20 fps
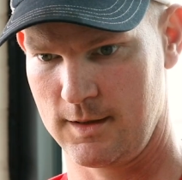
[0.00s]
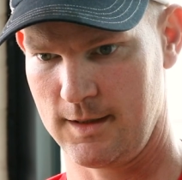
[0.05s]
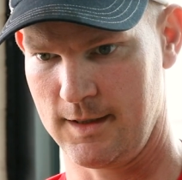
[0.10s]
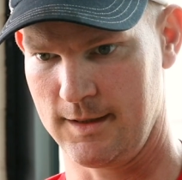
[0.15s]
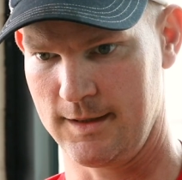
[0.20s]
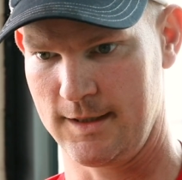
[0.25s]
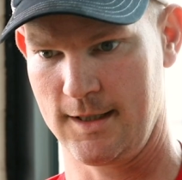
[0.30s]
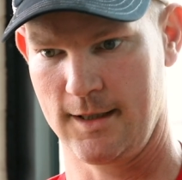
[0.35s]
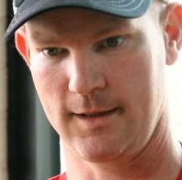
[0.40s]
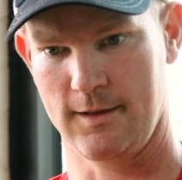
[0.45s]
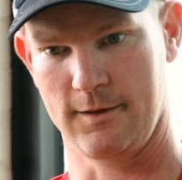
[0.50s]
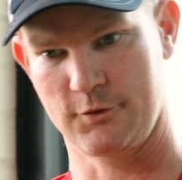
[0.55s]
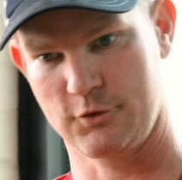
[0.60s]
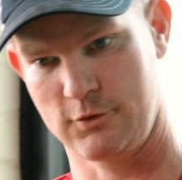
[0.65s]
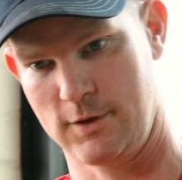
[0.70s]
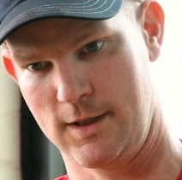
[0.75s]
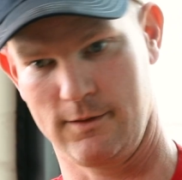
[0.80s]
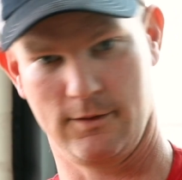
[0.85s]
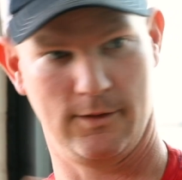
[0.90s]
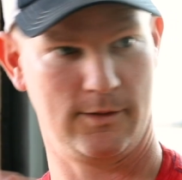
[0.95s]
and he had a
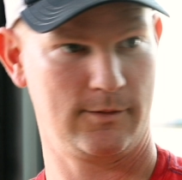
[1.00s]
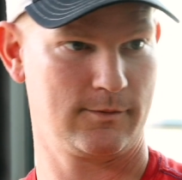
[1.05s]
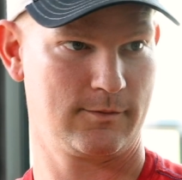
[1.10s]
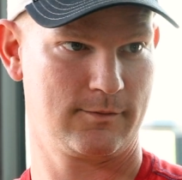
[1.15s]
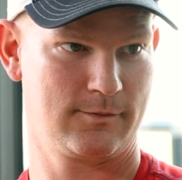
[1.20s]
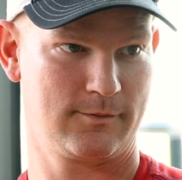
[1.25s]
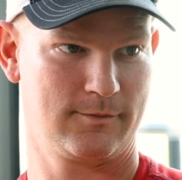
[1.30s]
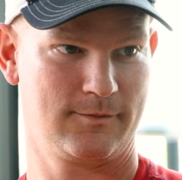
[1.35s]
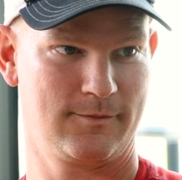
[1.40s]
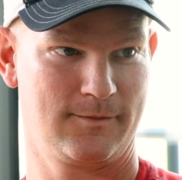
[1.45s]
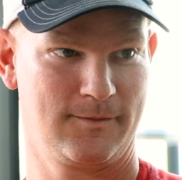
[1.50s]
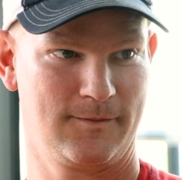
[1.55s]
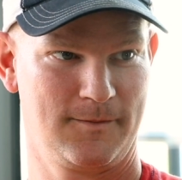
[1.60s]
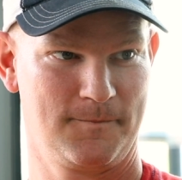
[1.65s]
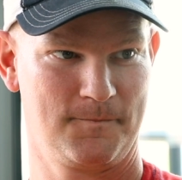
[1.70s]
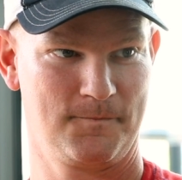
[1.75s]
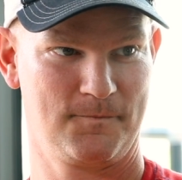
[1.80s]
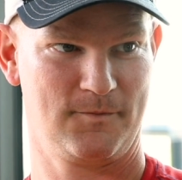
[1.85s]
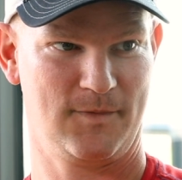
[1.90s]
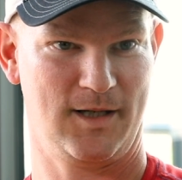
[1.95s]
trailer,
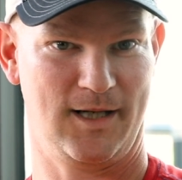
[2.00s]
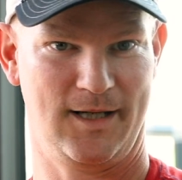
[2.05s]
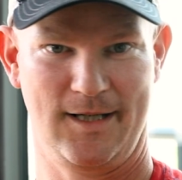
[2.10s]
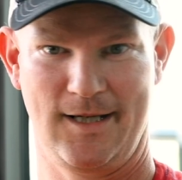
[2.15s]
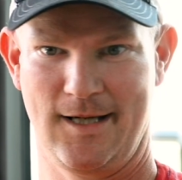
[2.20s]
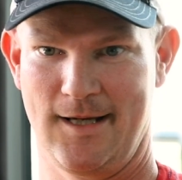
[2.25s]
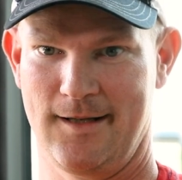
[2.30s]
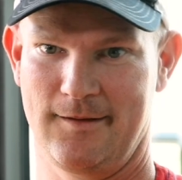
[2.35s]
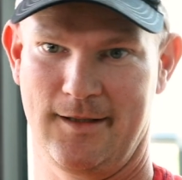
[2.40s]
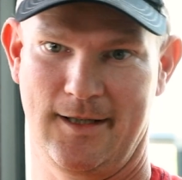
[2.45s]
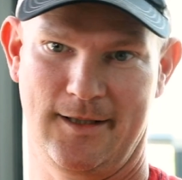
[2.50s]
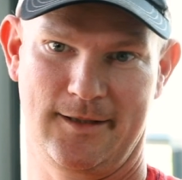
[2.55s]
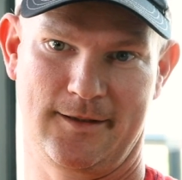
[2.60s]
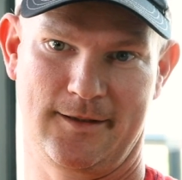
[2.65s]
and he had